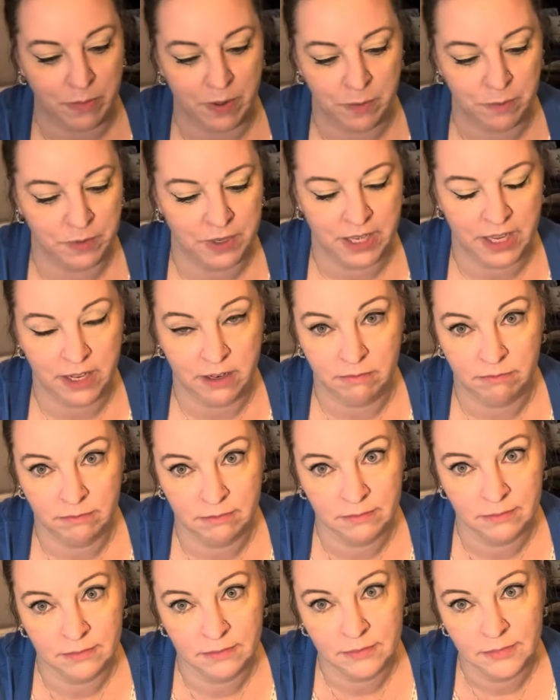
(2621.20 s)
pumpkin.
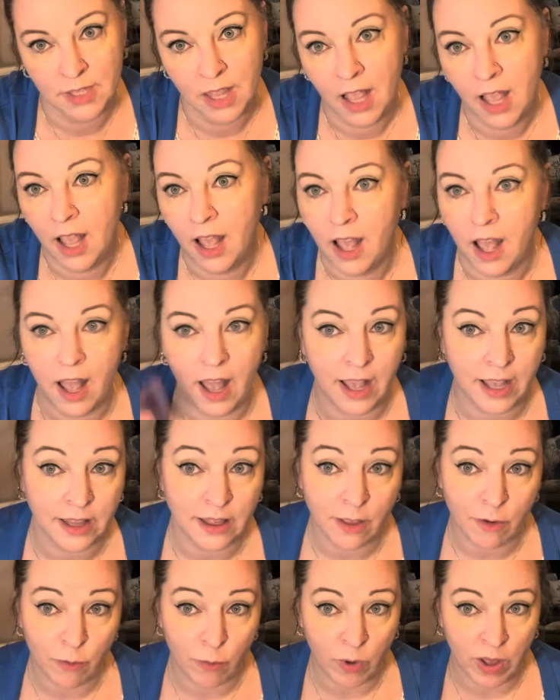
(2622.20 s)
I
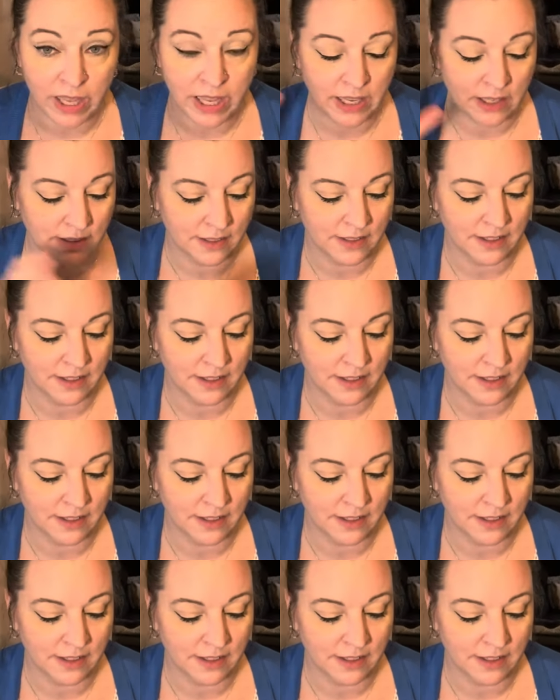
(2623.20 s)
love white.